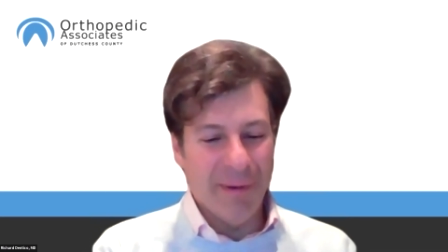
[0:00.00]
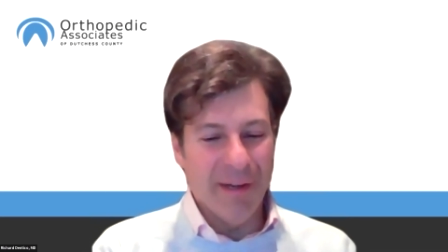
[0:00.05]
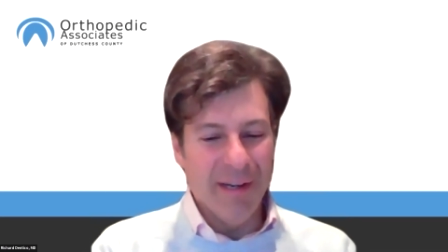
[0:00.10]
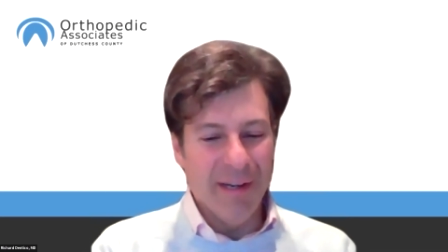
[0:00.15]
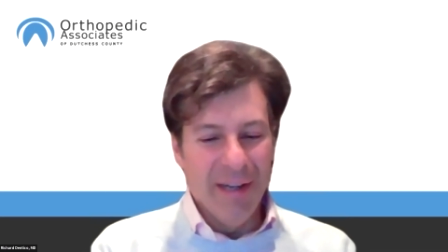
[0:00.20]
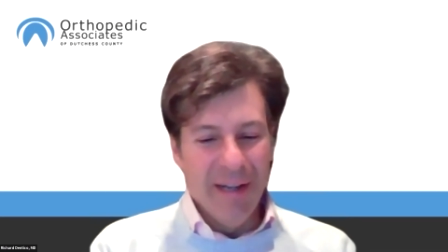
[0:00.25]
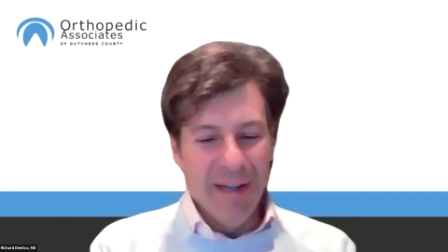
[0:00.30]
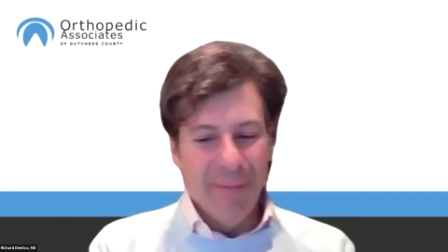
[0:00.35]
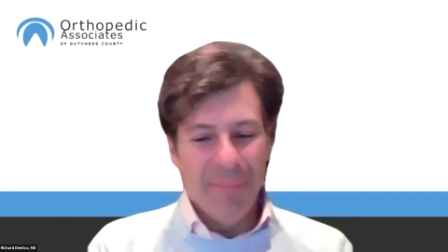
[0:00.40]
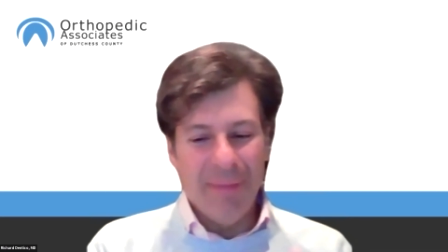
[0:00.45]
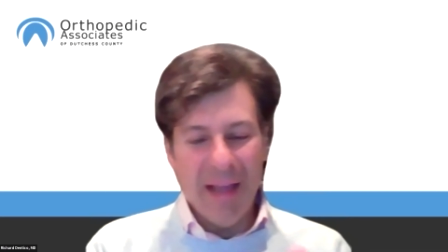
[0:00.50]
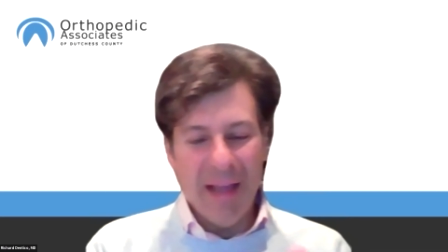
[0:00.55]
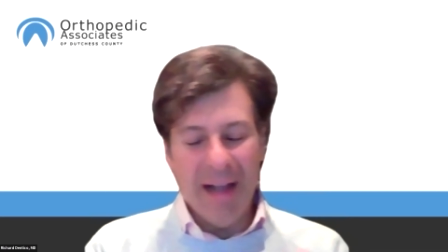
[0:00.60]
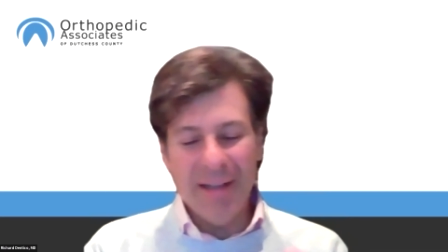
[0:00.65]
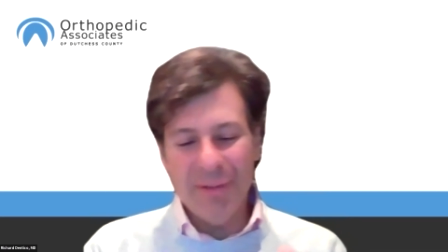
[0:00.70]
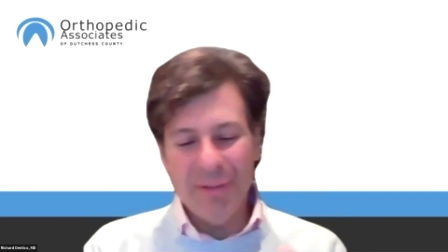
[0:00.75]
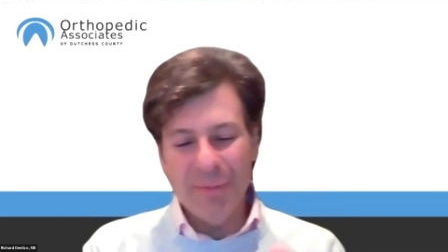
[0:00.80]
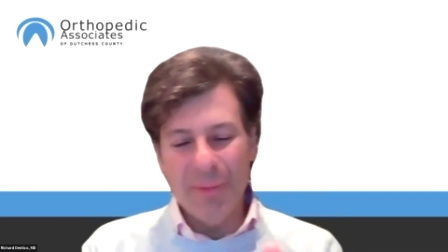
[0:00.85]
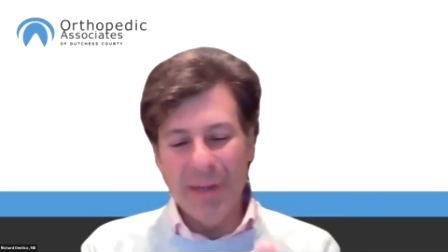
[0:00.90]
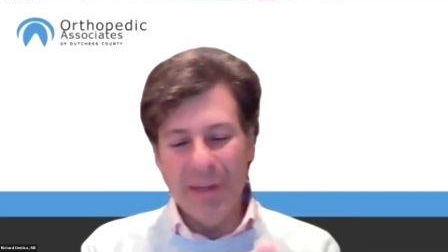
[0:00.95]
but
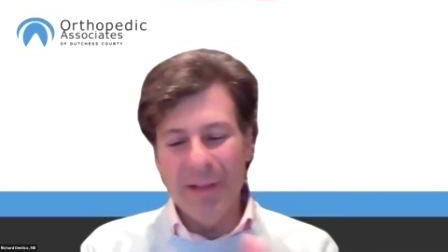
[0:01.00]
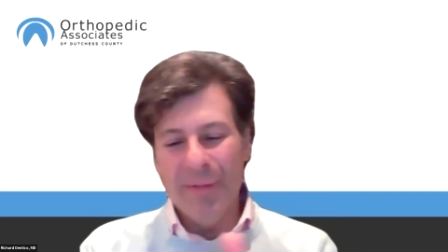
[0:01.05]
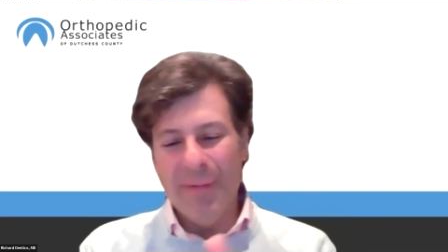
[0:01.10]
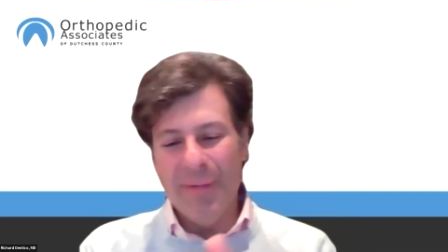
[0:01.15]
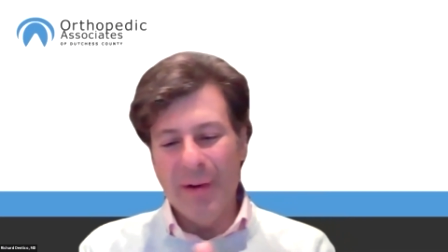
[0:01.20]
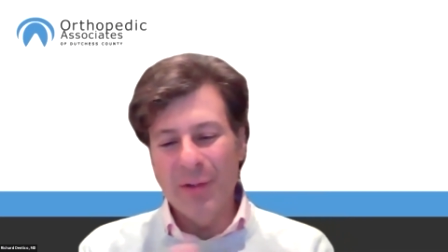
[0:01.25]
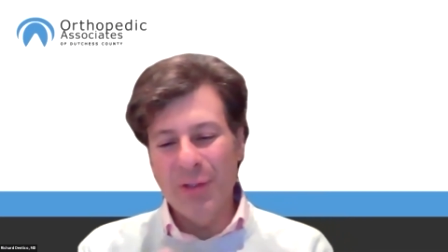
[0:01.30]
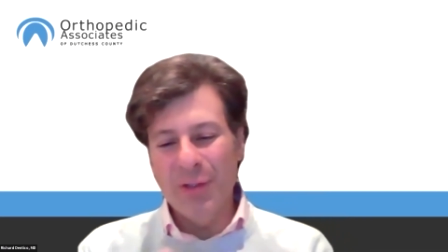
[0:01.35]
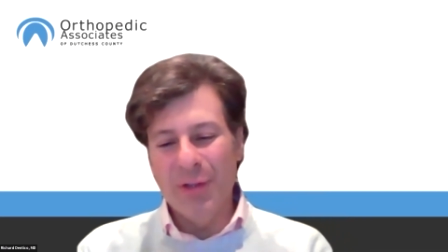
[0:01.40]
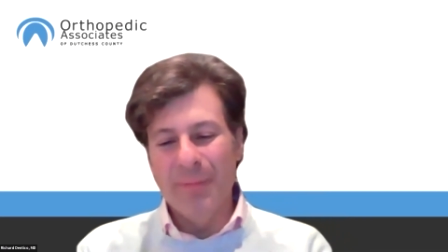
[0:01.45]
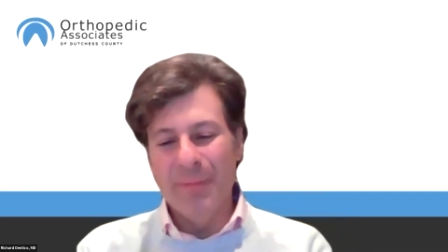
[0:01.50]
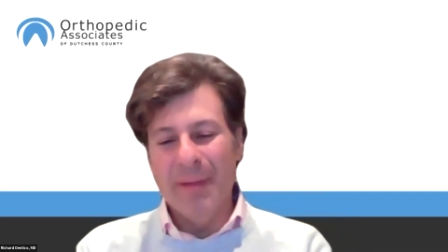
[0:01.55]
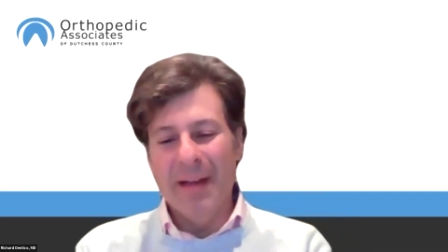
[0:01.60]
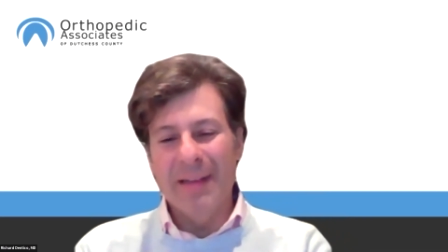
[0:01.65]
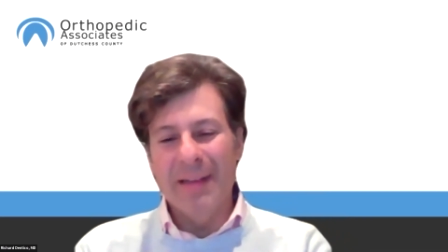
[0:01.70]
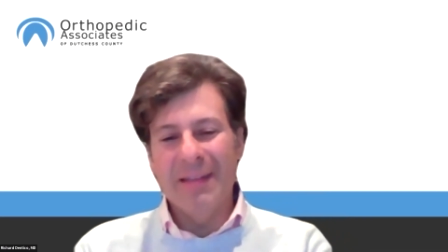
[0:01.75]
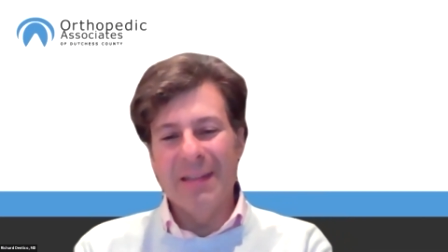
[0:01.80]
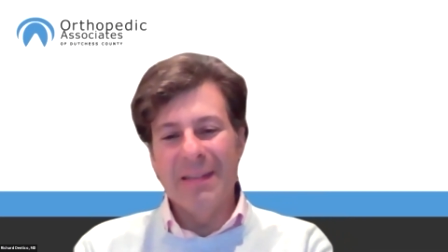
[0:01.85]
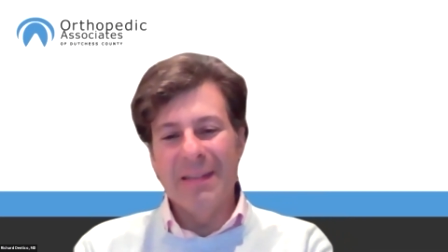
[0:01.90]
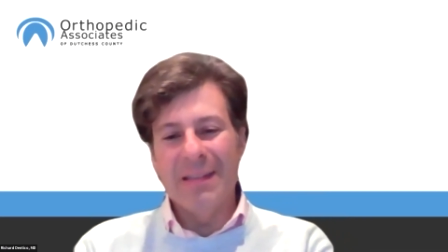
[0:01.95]
that's where the functional
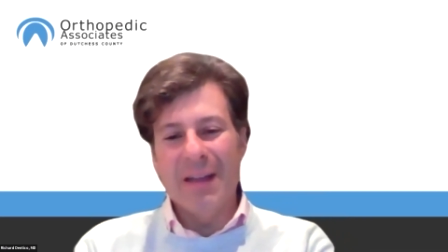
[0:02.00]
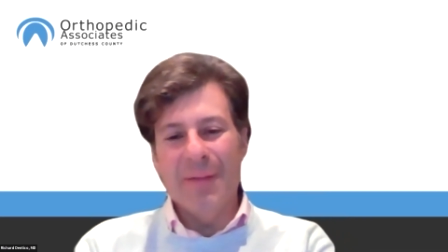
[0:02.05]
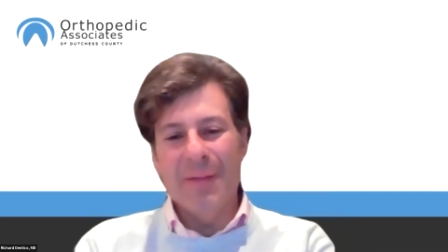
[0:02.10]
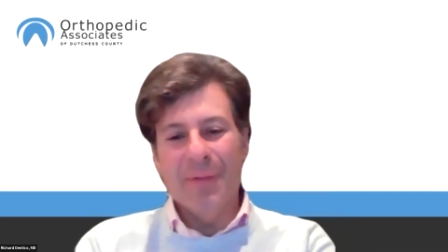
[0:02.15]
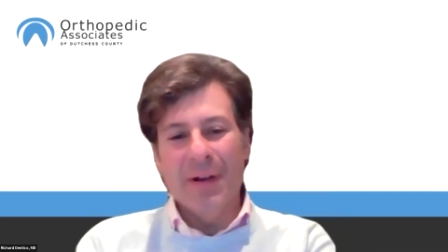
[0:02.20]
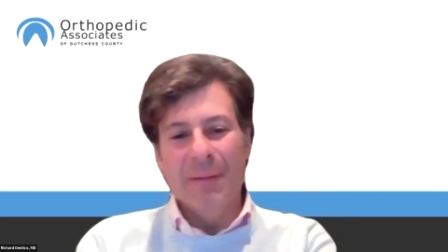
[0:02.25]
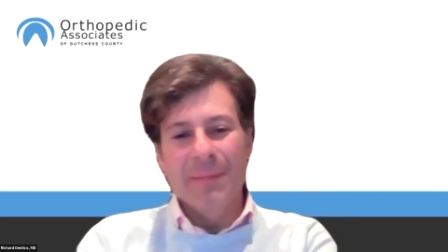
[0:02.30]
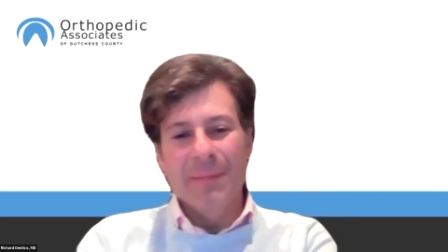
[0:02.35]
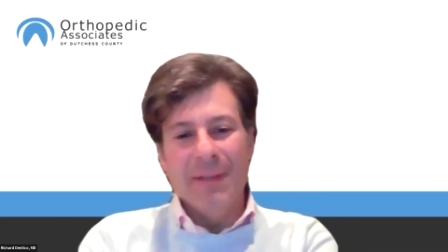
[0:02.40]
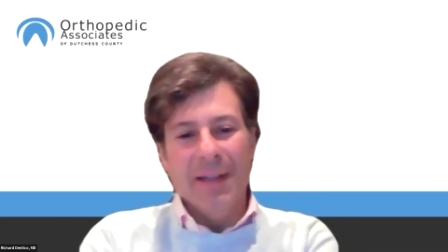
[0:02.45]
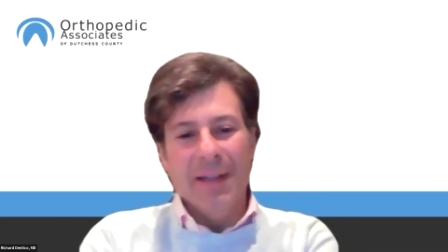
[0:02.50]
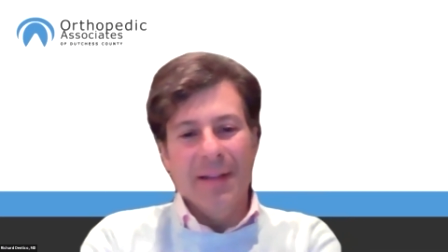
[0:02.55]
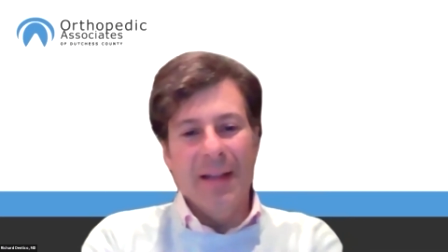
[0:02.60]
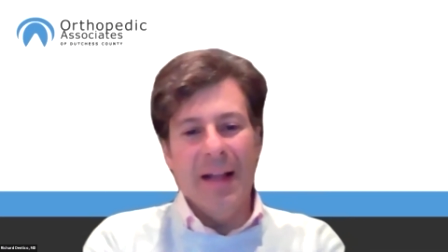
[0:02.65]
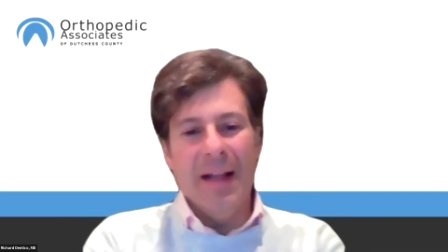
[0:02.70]
medicine stuff comes in.